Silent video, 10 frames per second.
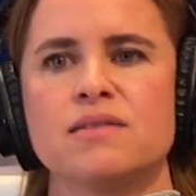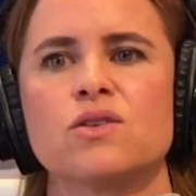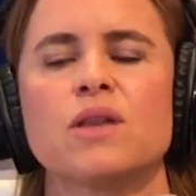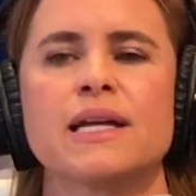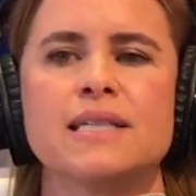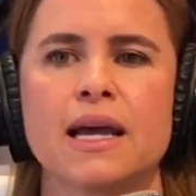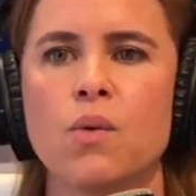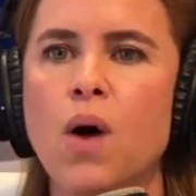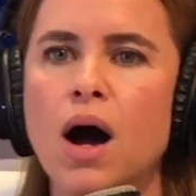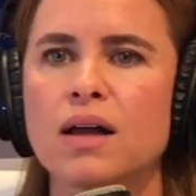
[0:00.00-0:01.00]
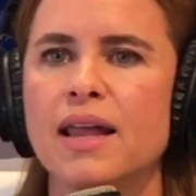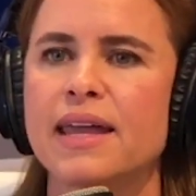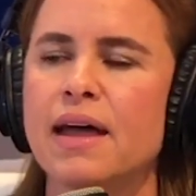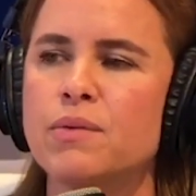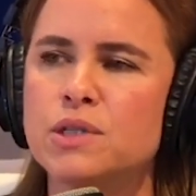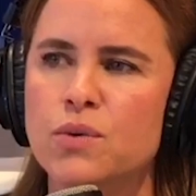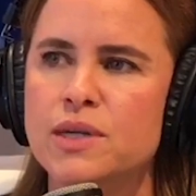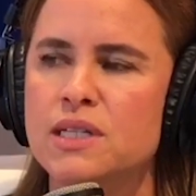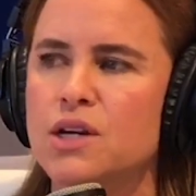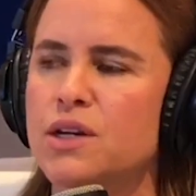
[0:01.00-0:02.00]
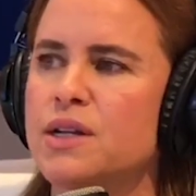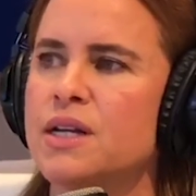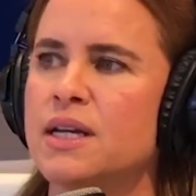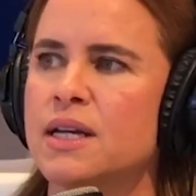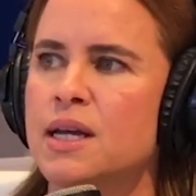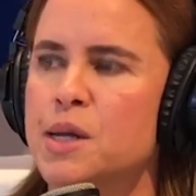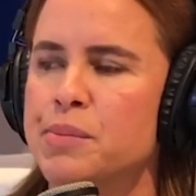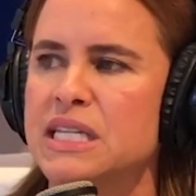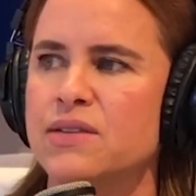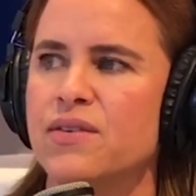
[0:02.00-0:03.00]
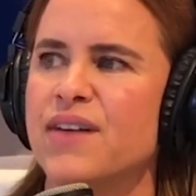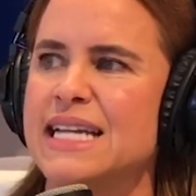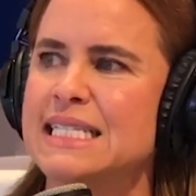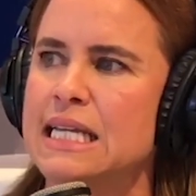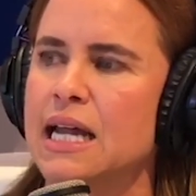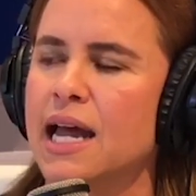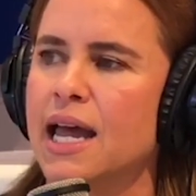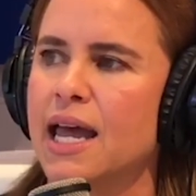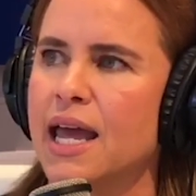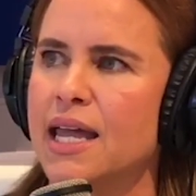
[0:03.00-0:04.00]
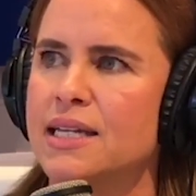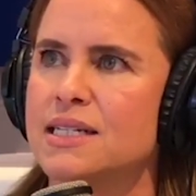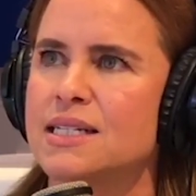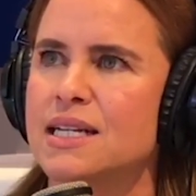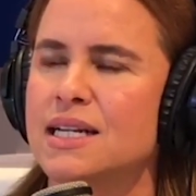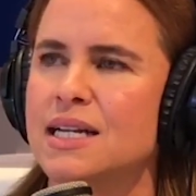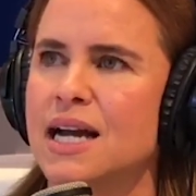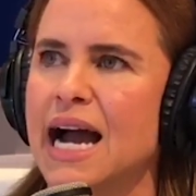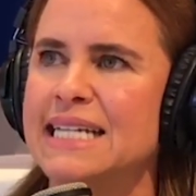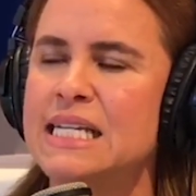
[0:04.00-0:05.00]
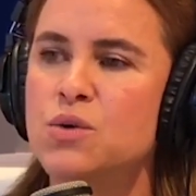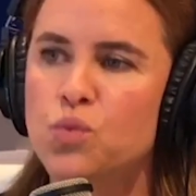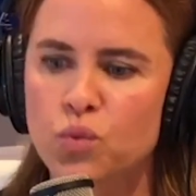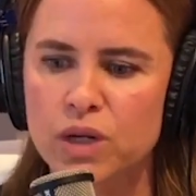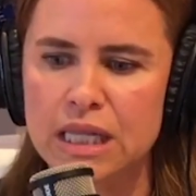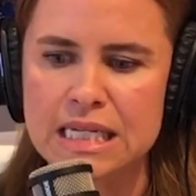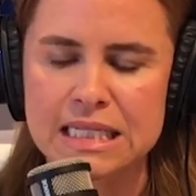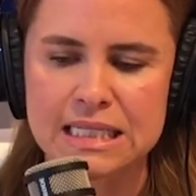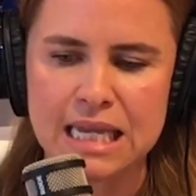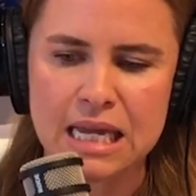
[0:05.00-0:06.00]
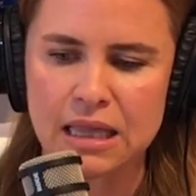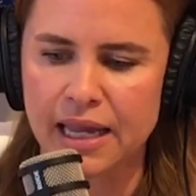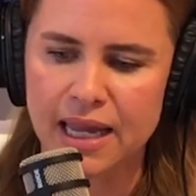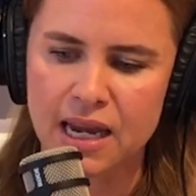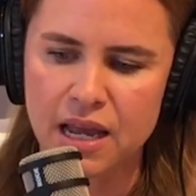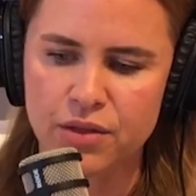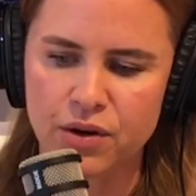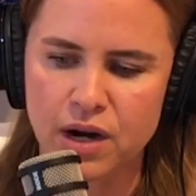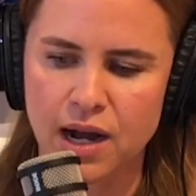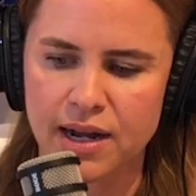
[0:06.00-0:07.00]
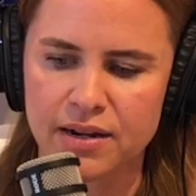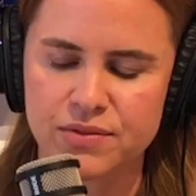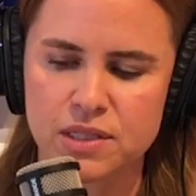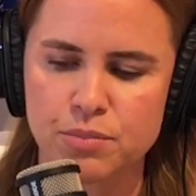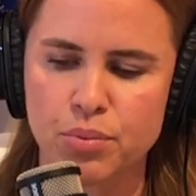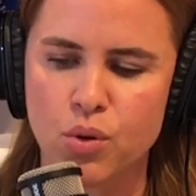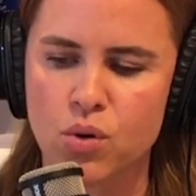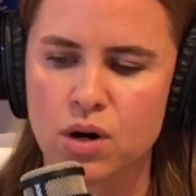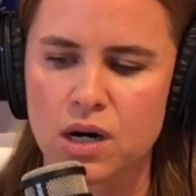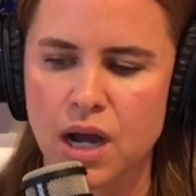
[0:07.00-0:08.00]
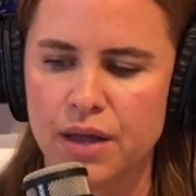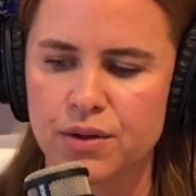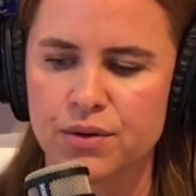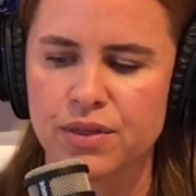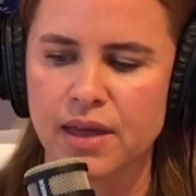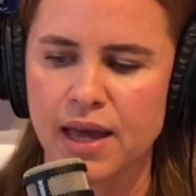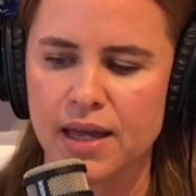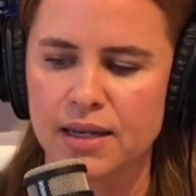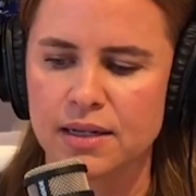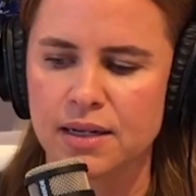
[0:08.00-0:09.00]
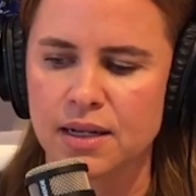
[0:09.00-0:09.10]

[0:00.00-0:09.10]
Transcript: or like take a walk. Like that was always a good piece of advice. And I didn't really seek like any other kind of support other than